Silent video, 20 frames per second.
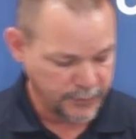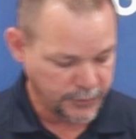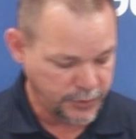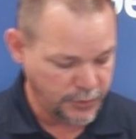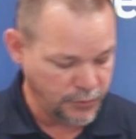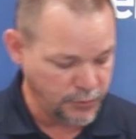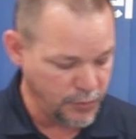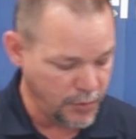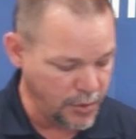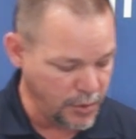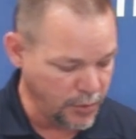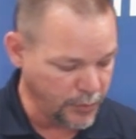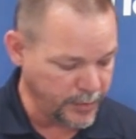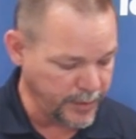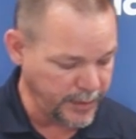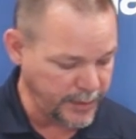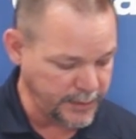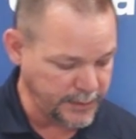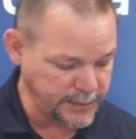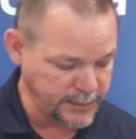two
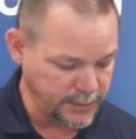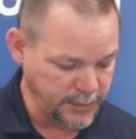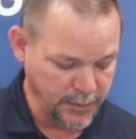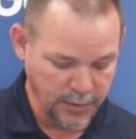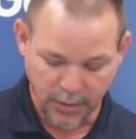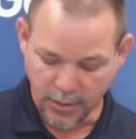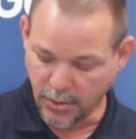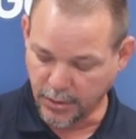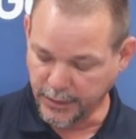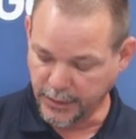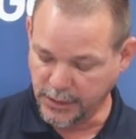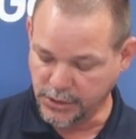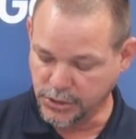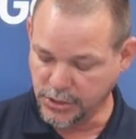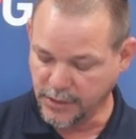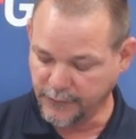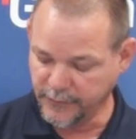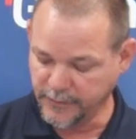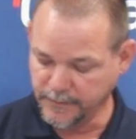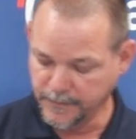O-rings on each
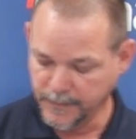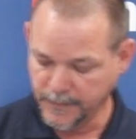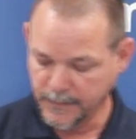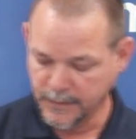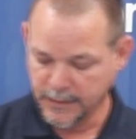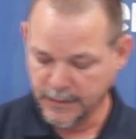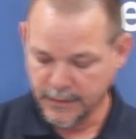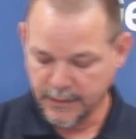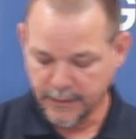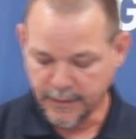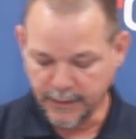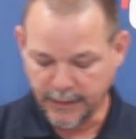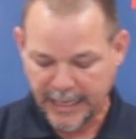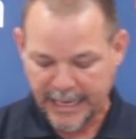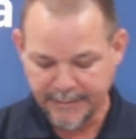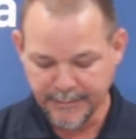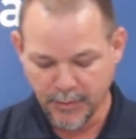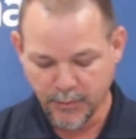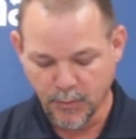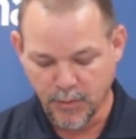of them. The
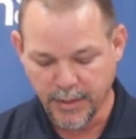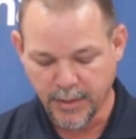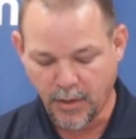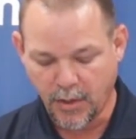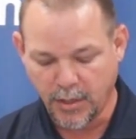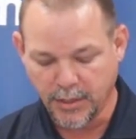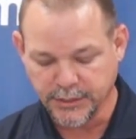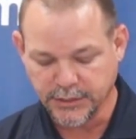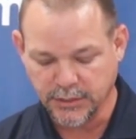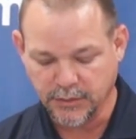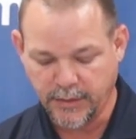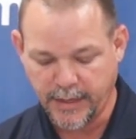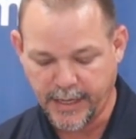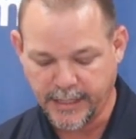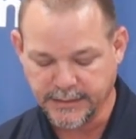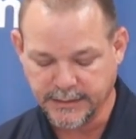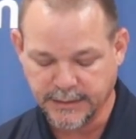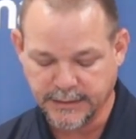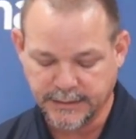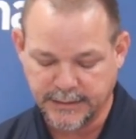Gema one also
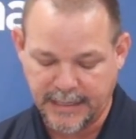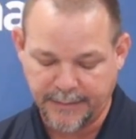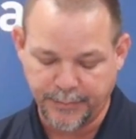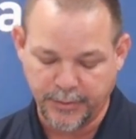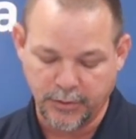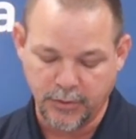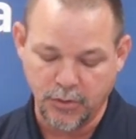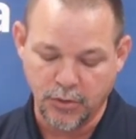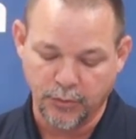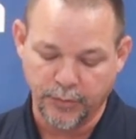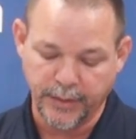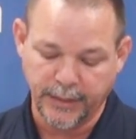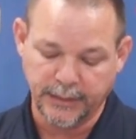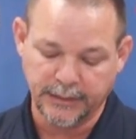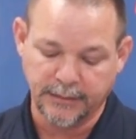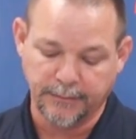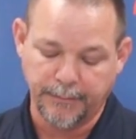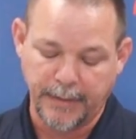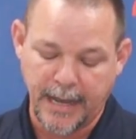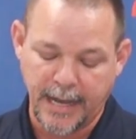has a separate O-ring
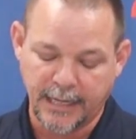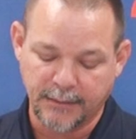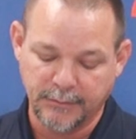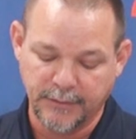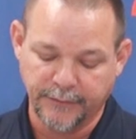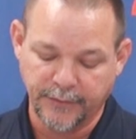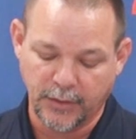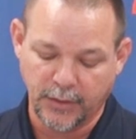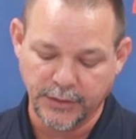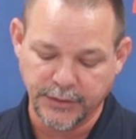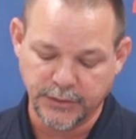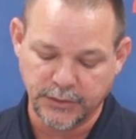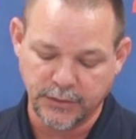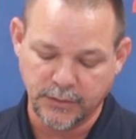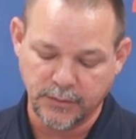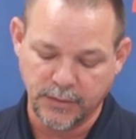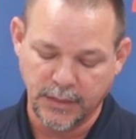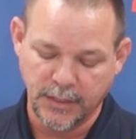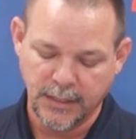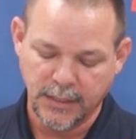at the bottom of it
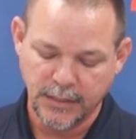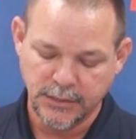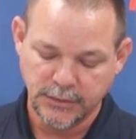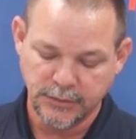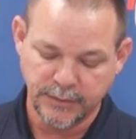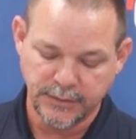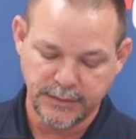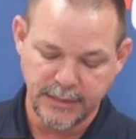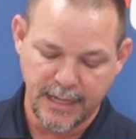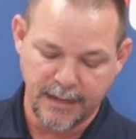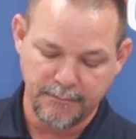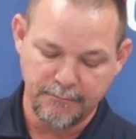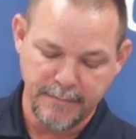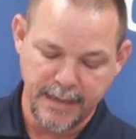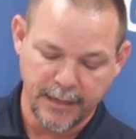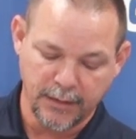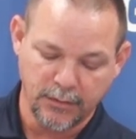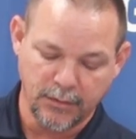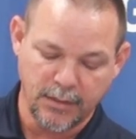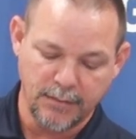also, so it's not
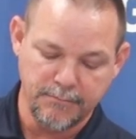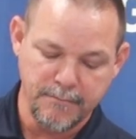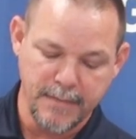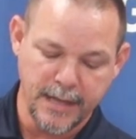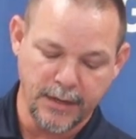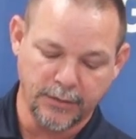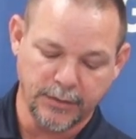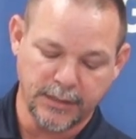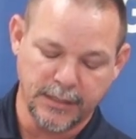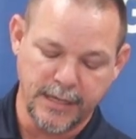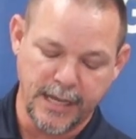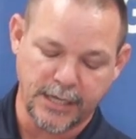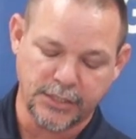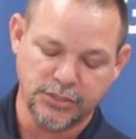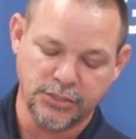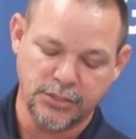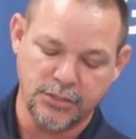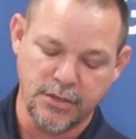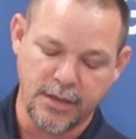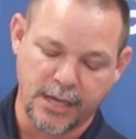metal on metal
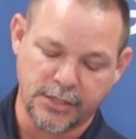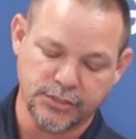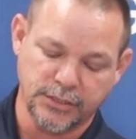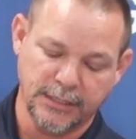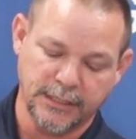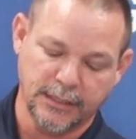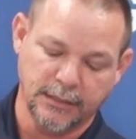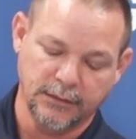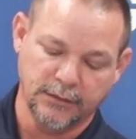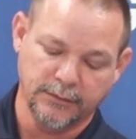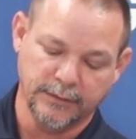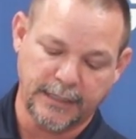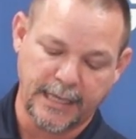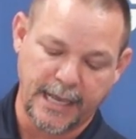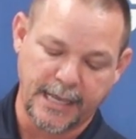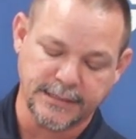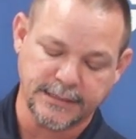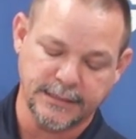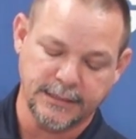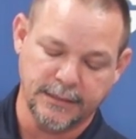connection. You actually get a little
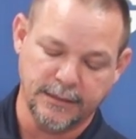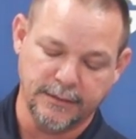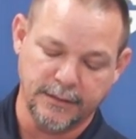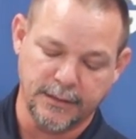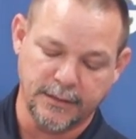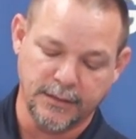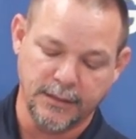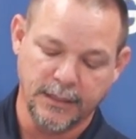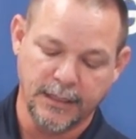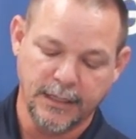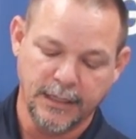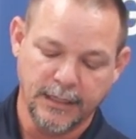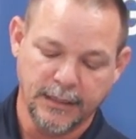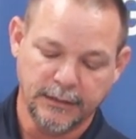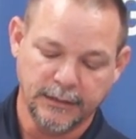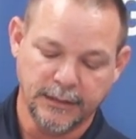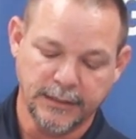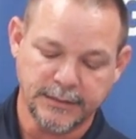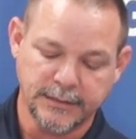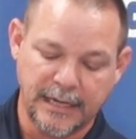gasket in there,
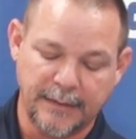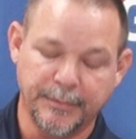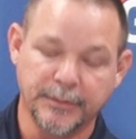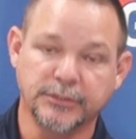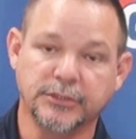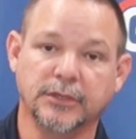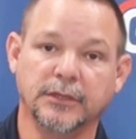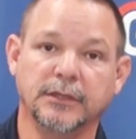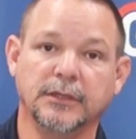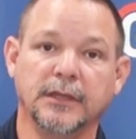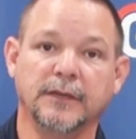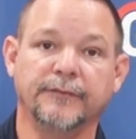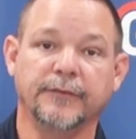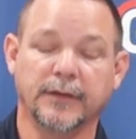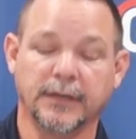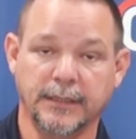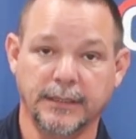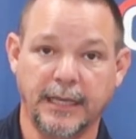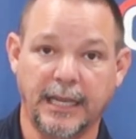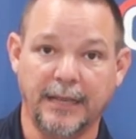less opportunity
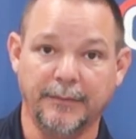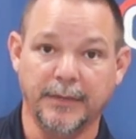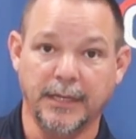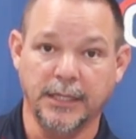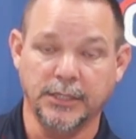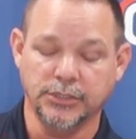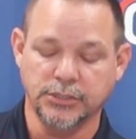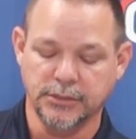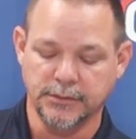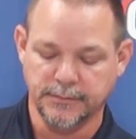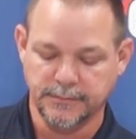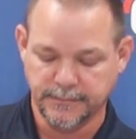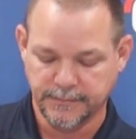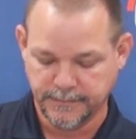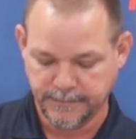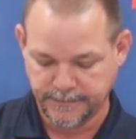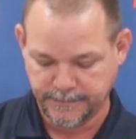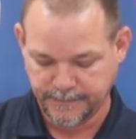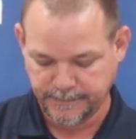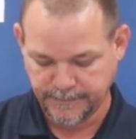for
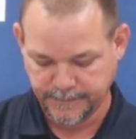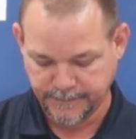contamination.